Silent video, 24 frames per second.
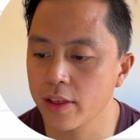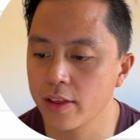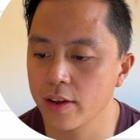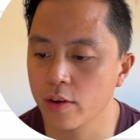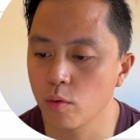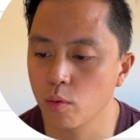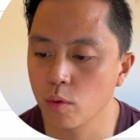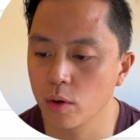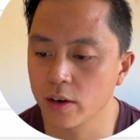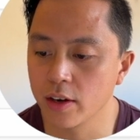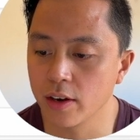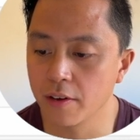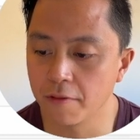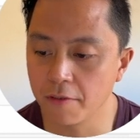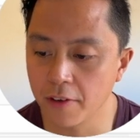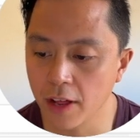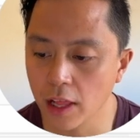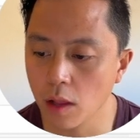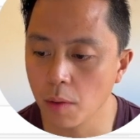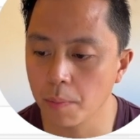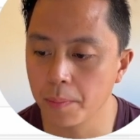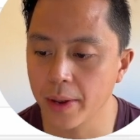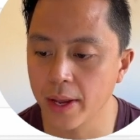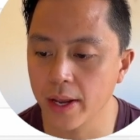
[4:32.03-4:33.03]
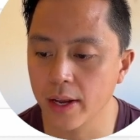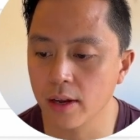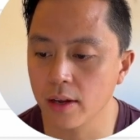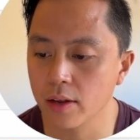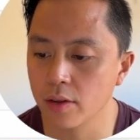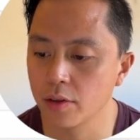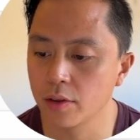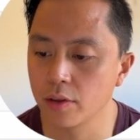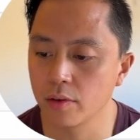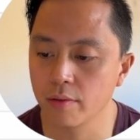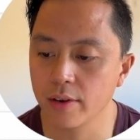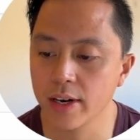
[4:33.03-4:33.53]
that we're developing
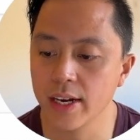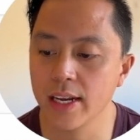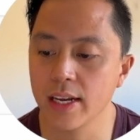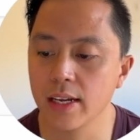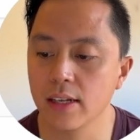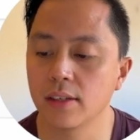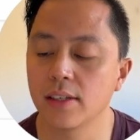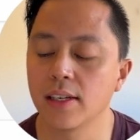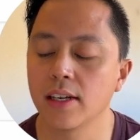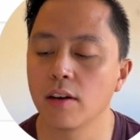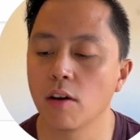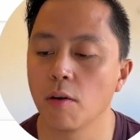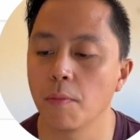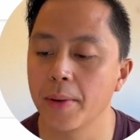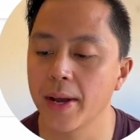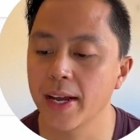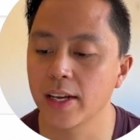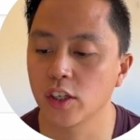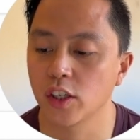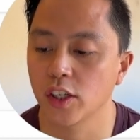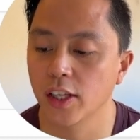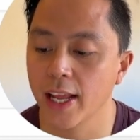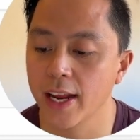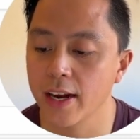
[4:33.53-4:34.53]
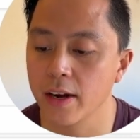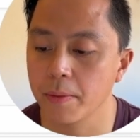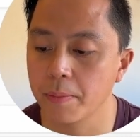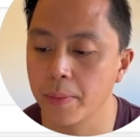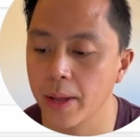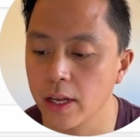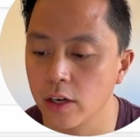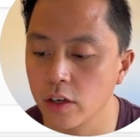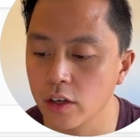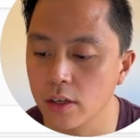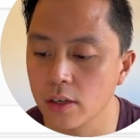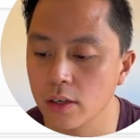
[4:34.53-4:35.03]
3 single page landing
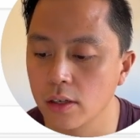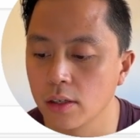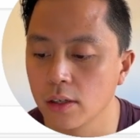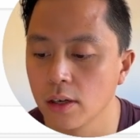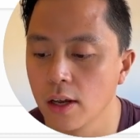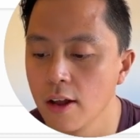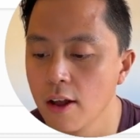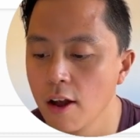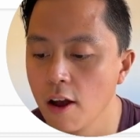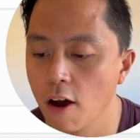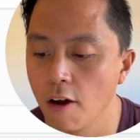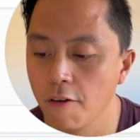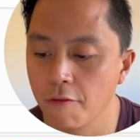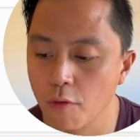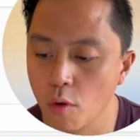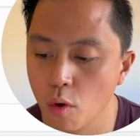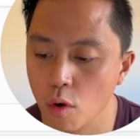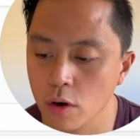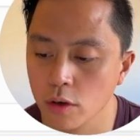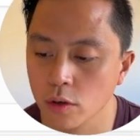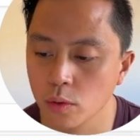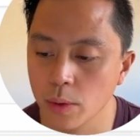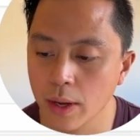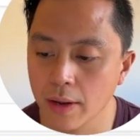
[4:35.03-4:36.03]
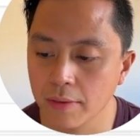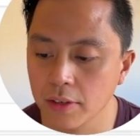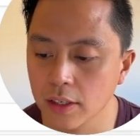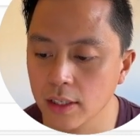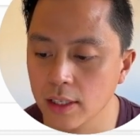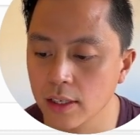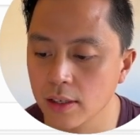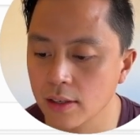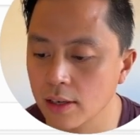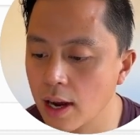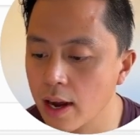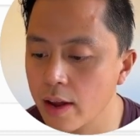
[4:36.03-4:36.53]
pages, of course, we have to
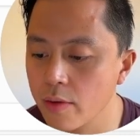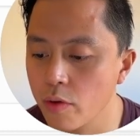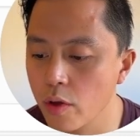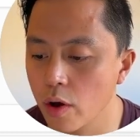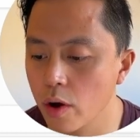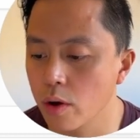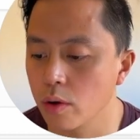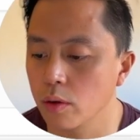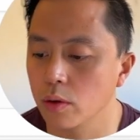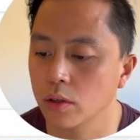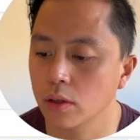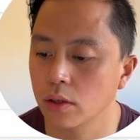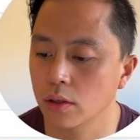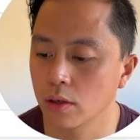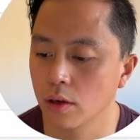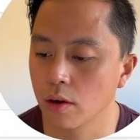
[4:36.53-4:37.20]
design those.